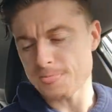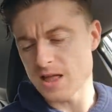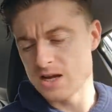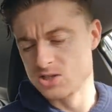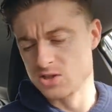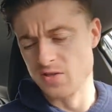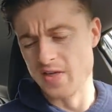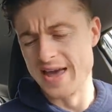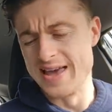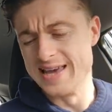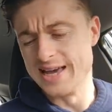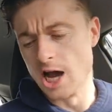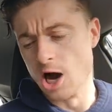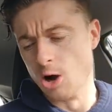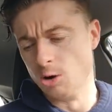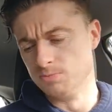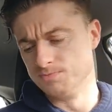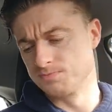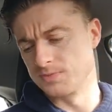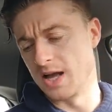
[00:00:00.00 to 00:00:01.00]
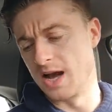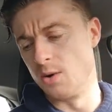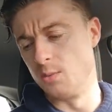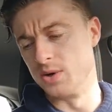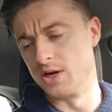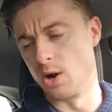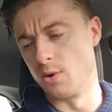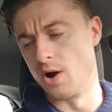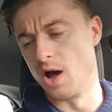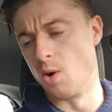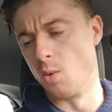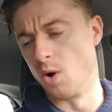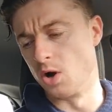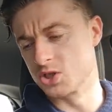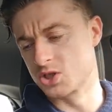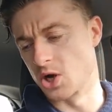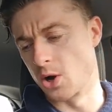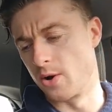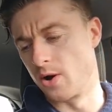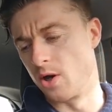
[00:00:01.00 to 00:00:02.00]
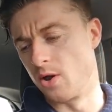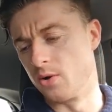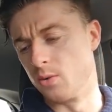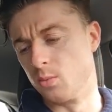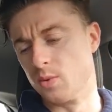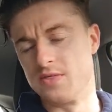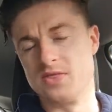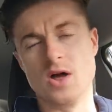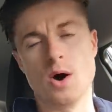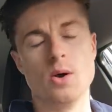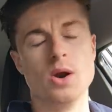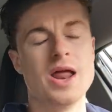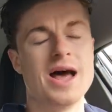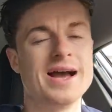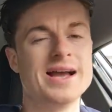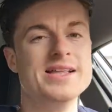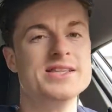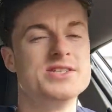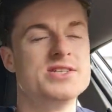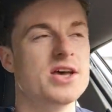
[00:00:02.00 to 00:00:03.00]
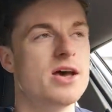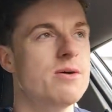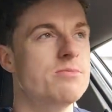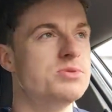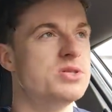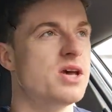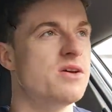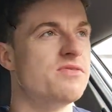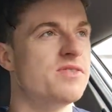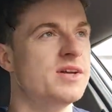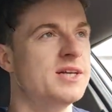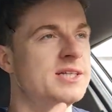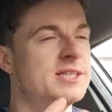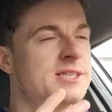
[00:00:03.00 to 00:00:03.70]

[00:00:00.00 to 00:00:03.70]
So there you go. We don't know what's going on with Noah Lang in terms of